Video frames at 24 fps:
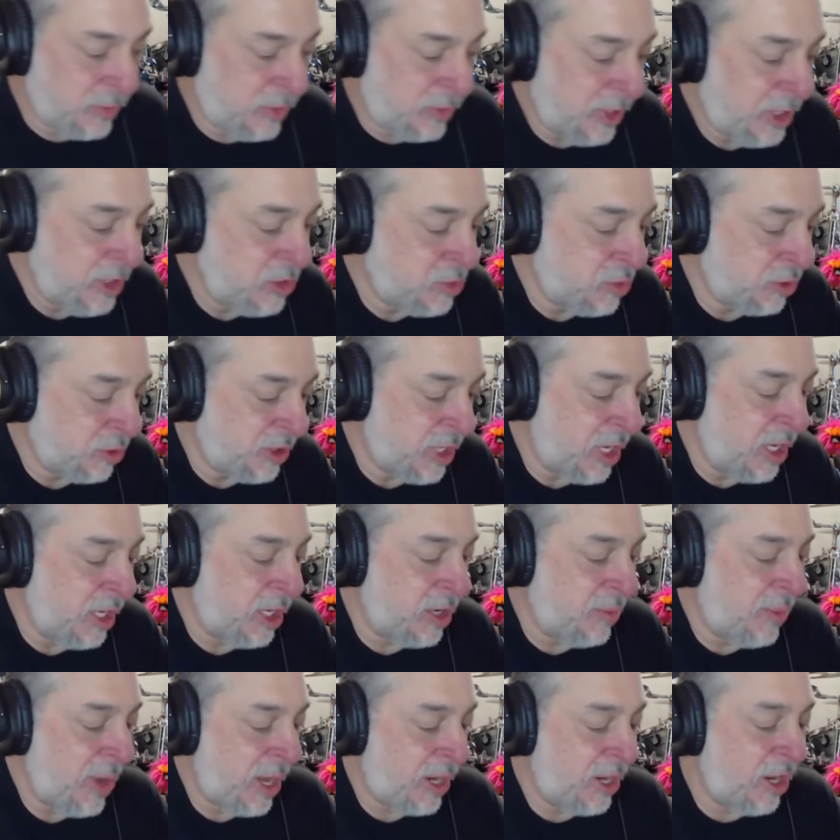these will take
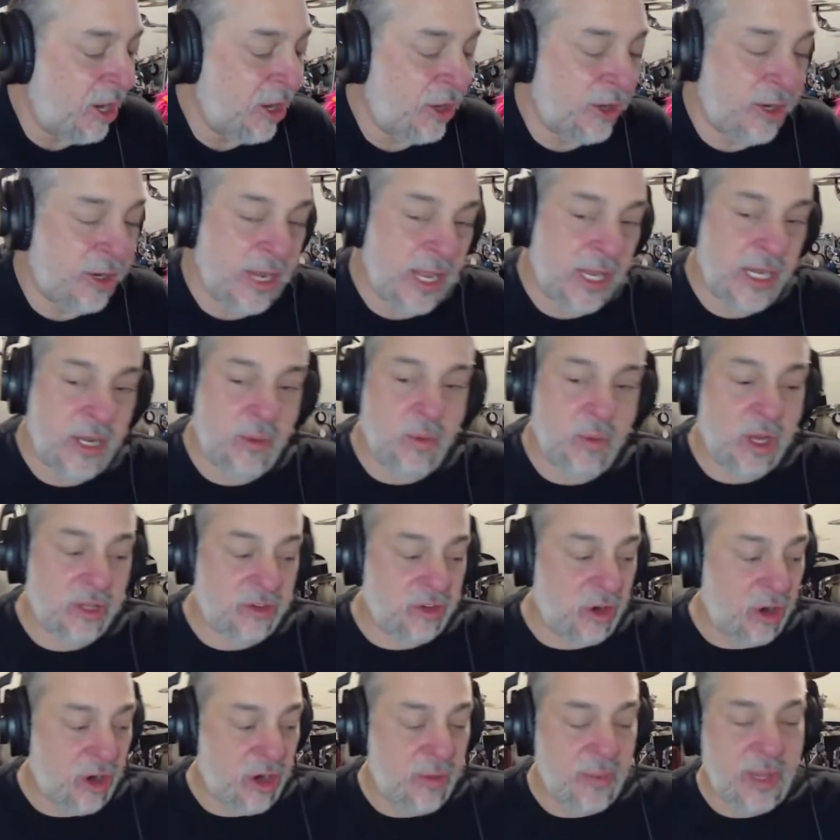about 180
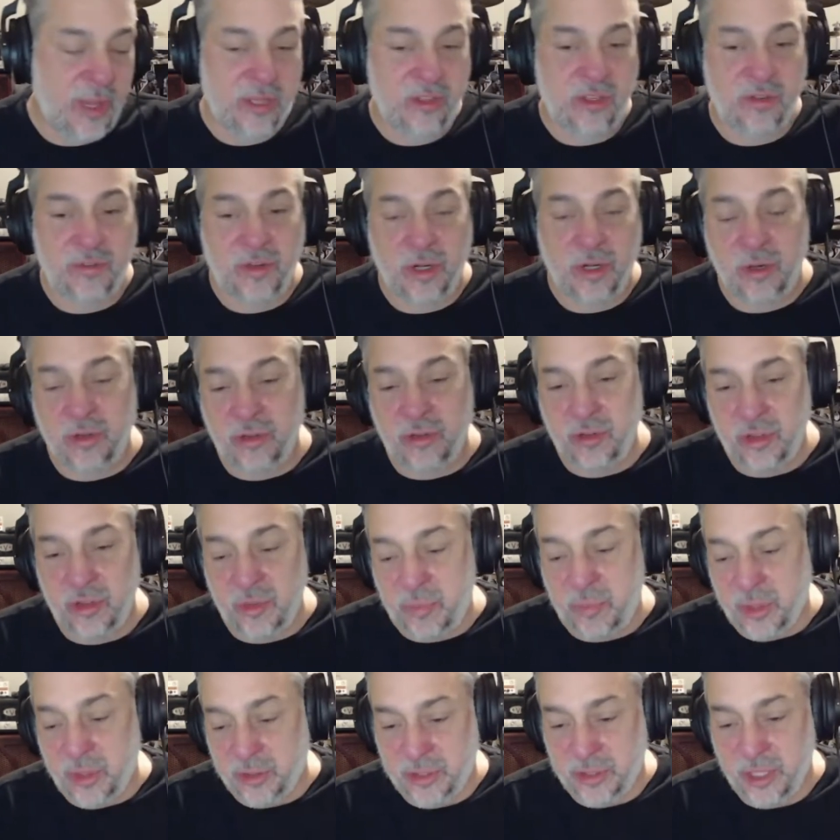watts RMS if you're using the
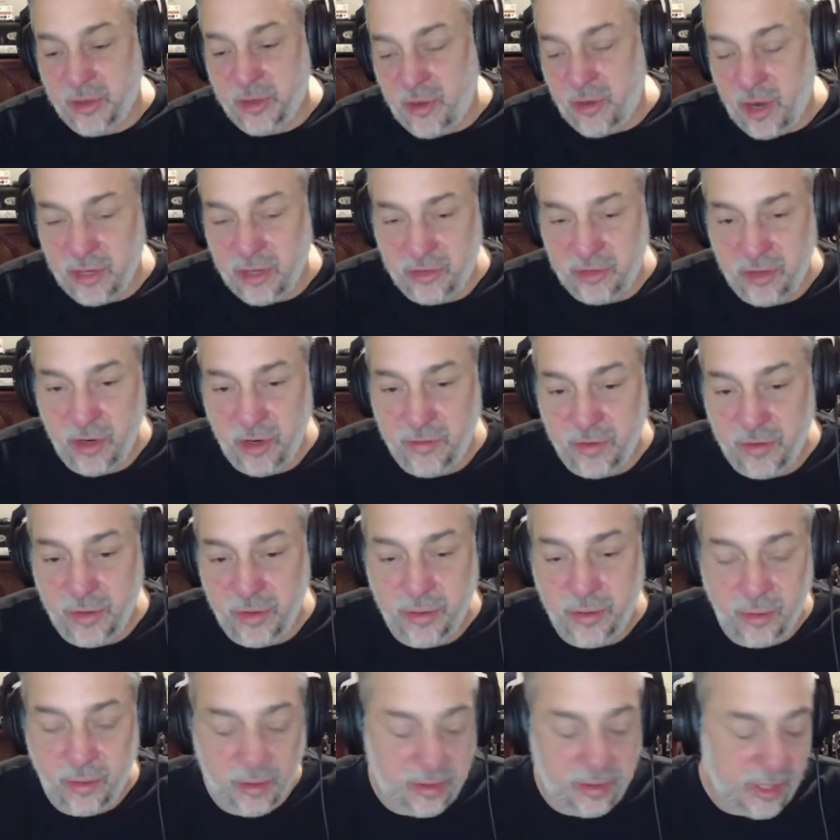built-in
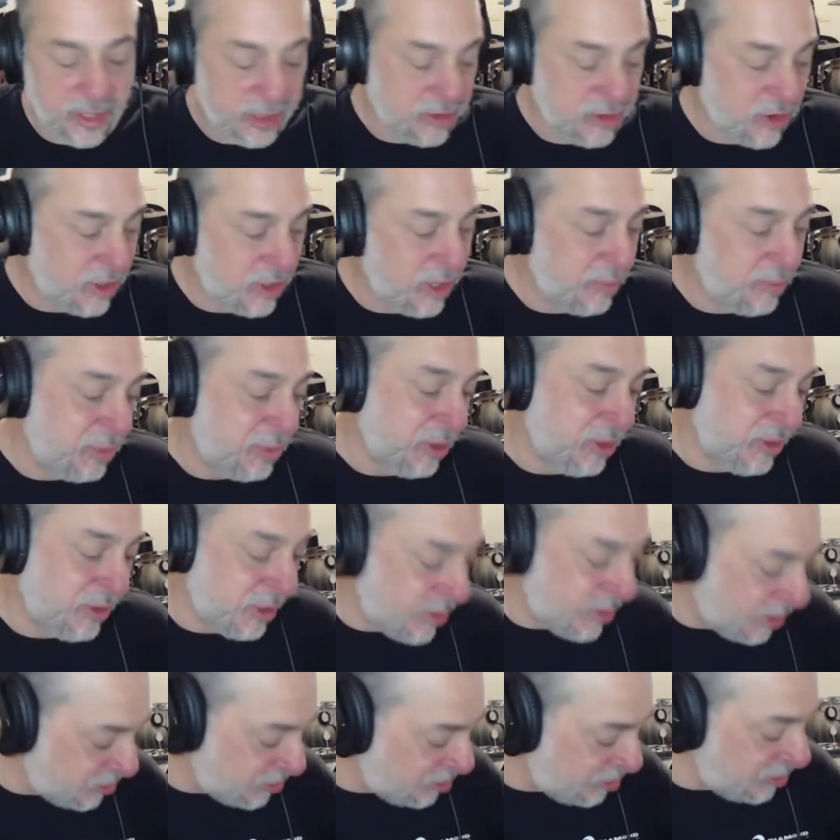crossover, or not sorry, not built-in
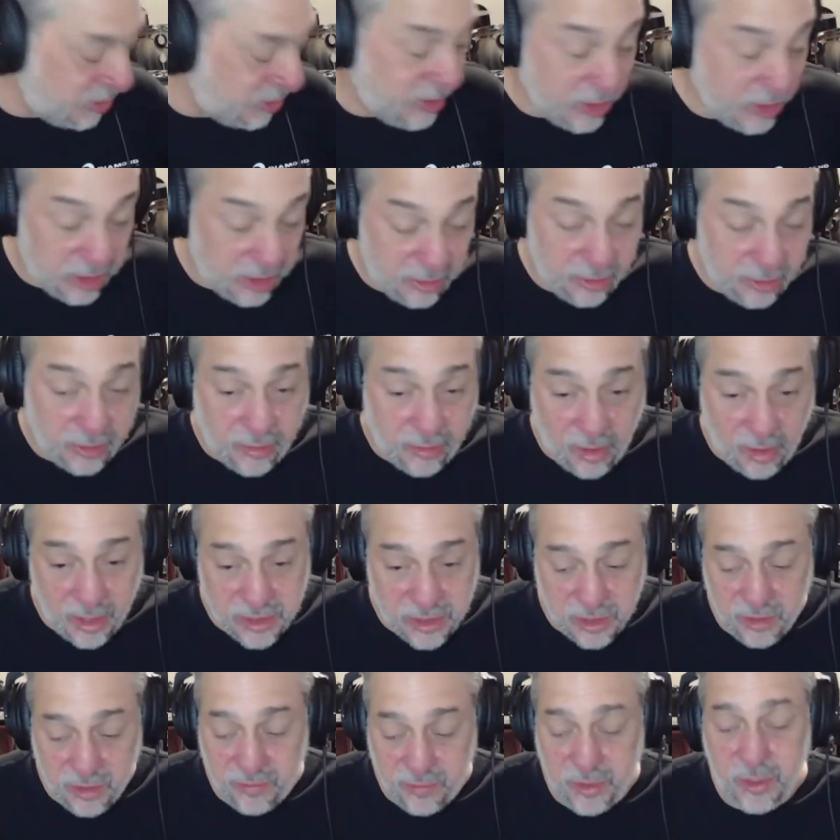crossover, but the included
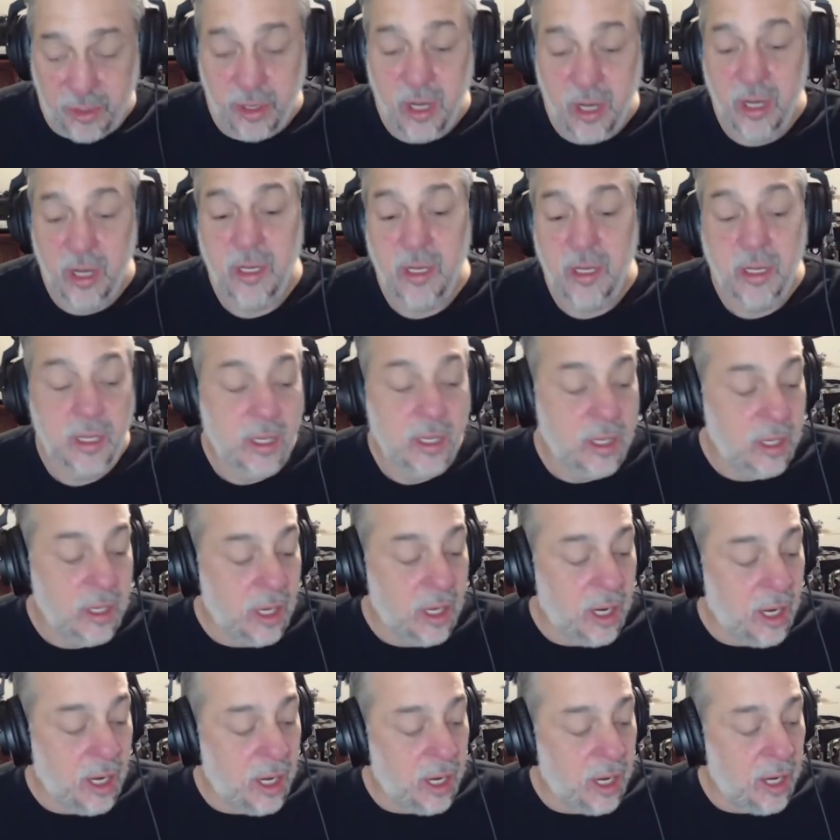crossover.
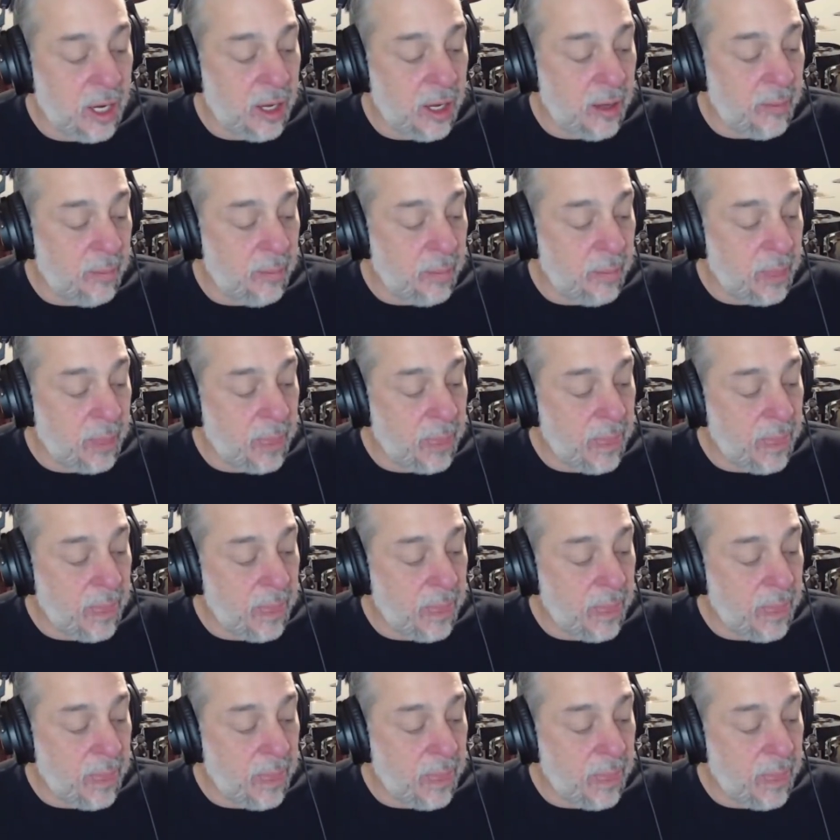Um,